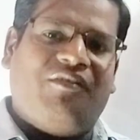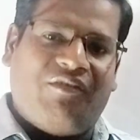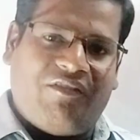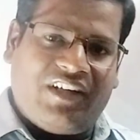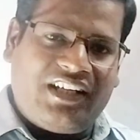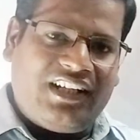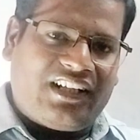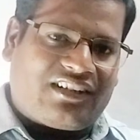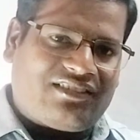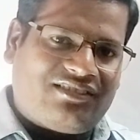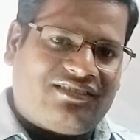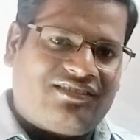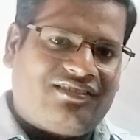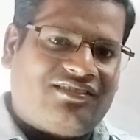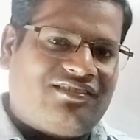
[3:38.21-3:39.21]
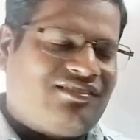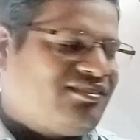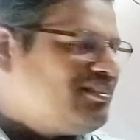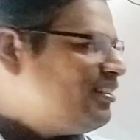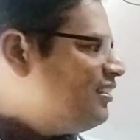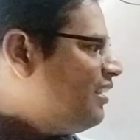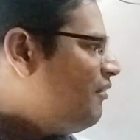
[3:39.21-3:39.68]
whether
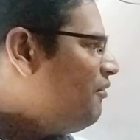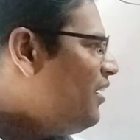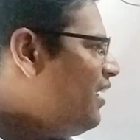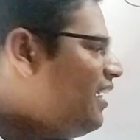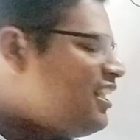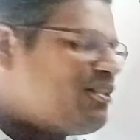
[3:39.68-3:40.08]
the V